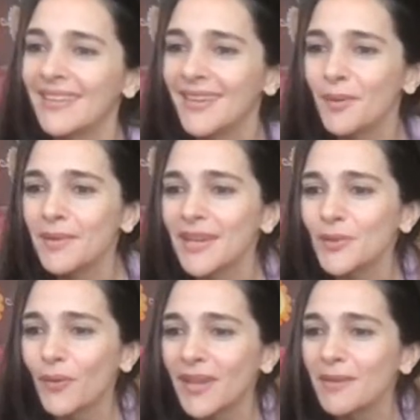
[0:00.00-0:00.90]
And here we
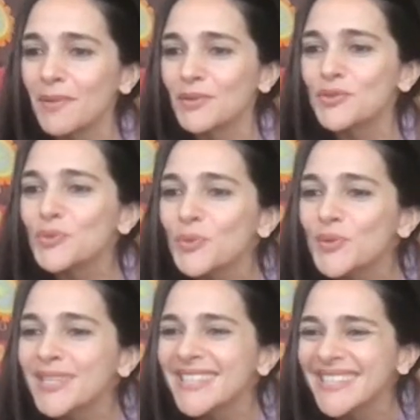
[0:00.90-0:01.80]
are talking about
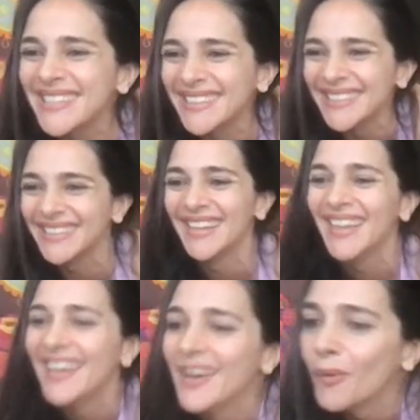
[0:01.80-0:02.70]
schools
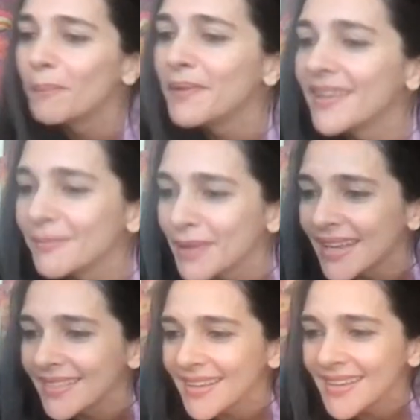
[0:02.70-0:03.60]
opening.
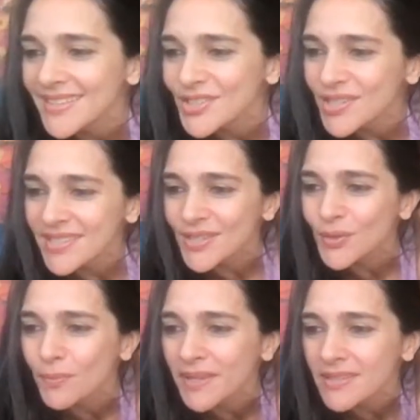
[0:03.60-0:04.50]
But I think it's just,
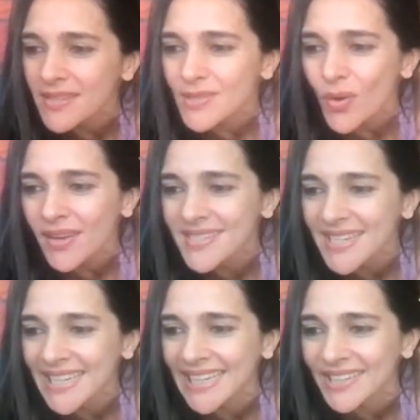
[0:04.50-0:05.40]
because it's all
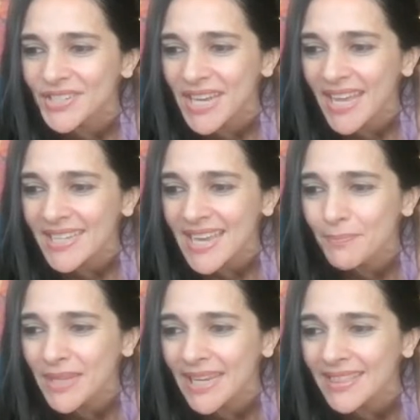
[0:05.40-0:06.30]
interlinked, right?
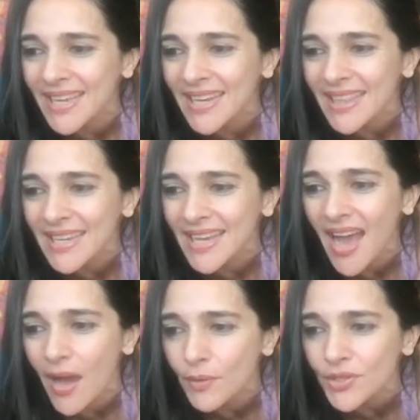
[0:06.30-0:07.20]
I mean, at the end of the
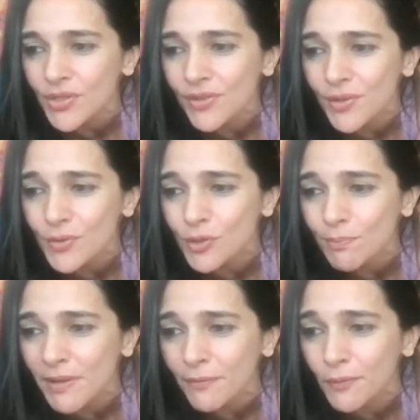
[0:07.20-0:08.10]
day, our children
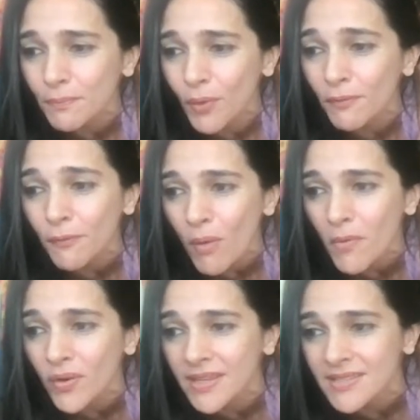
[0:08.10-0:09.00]
used to play football
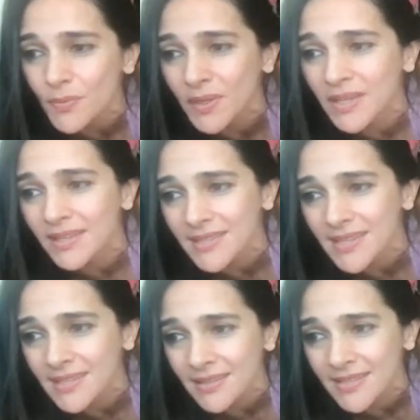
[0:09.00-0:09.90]
4 mornings a week
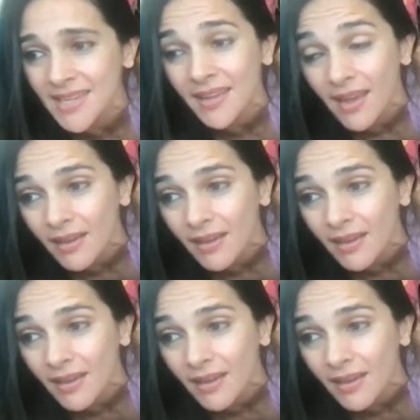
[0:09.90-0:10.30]
at 6:30.